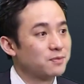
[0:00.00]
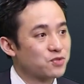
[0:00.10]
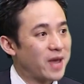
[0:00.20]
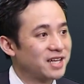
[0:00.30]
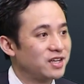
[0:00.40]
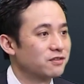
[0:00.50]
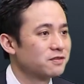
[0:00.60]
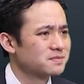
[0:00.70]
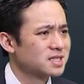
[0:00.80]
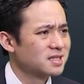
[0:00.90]

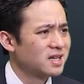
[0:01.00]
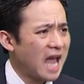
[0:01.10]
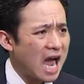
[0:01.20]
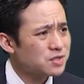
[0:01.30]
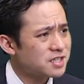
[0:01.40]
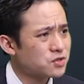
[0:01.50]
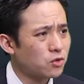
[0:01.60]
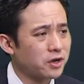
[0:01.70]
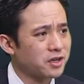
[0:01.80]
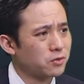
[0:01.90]
perspective, how is this all going to